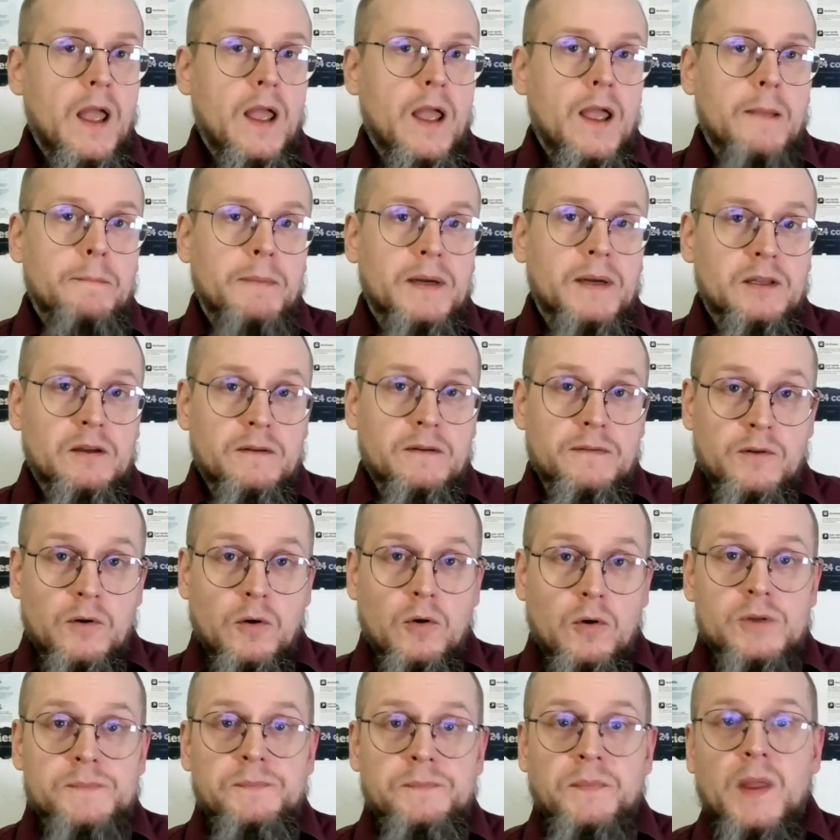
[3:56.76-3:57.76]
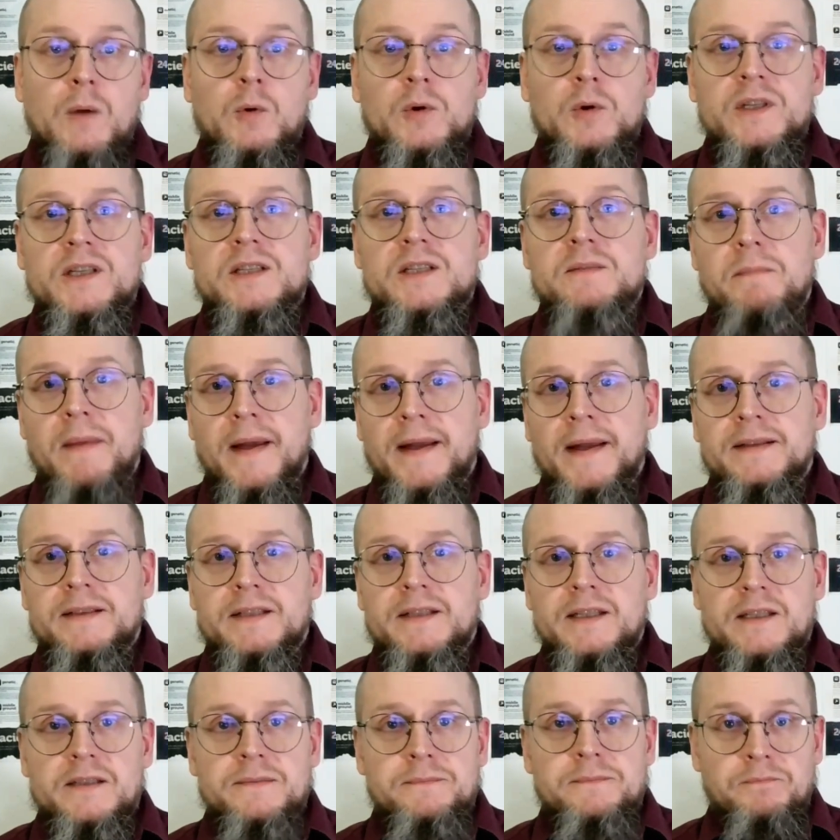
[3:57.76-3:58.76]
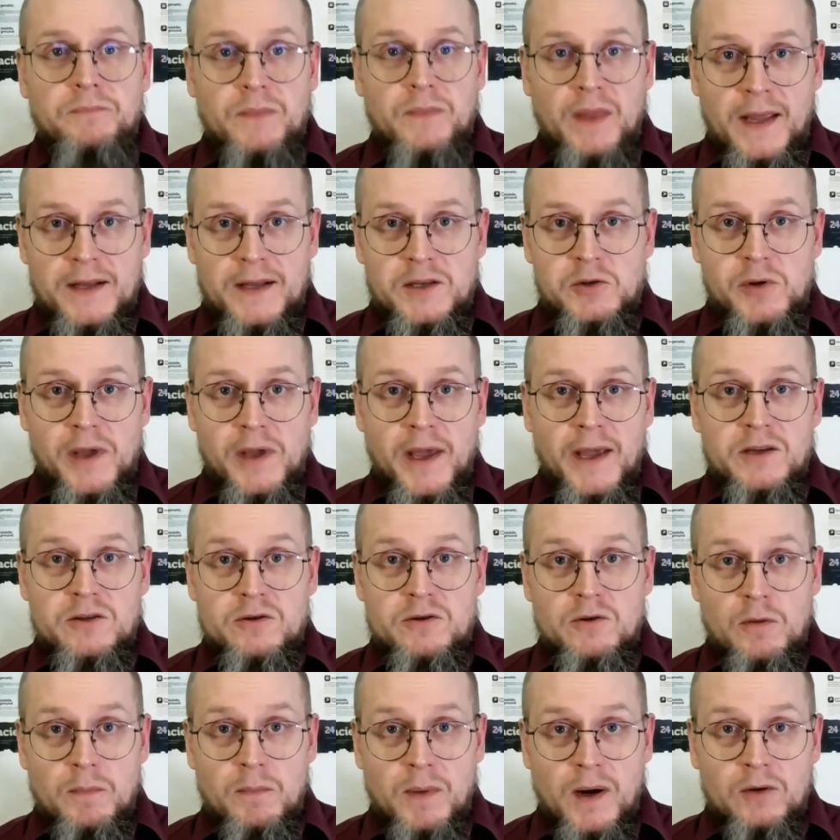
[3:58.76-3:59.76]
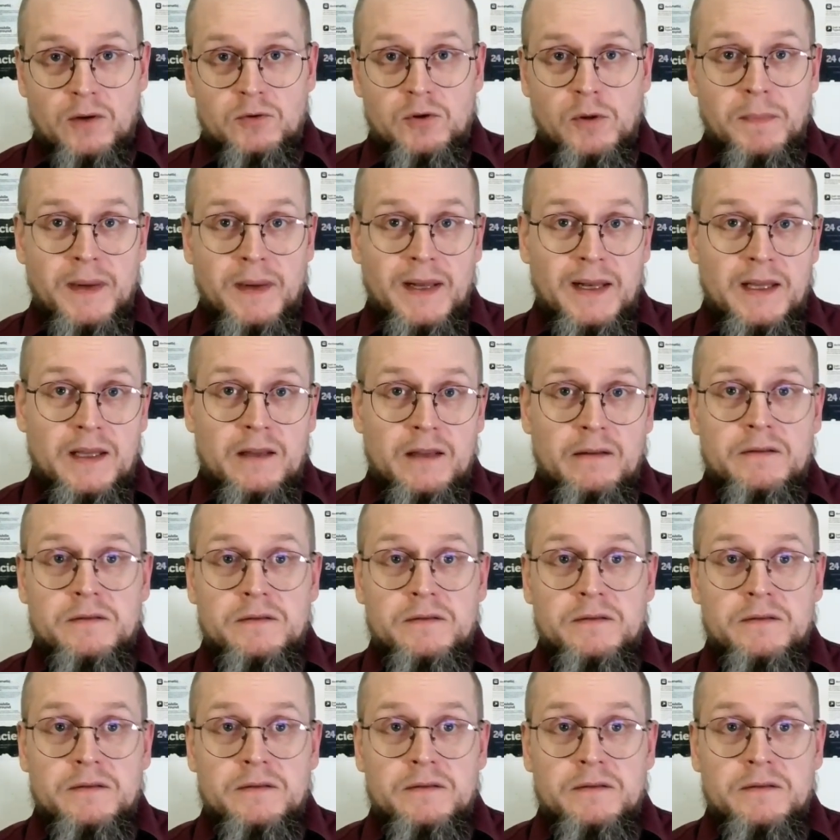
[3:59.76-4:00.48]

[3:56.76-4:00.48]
But of course, what is meant is education about the beliefs,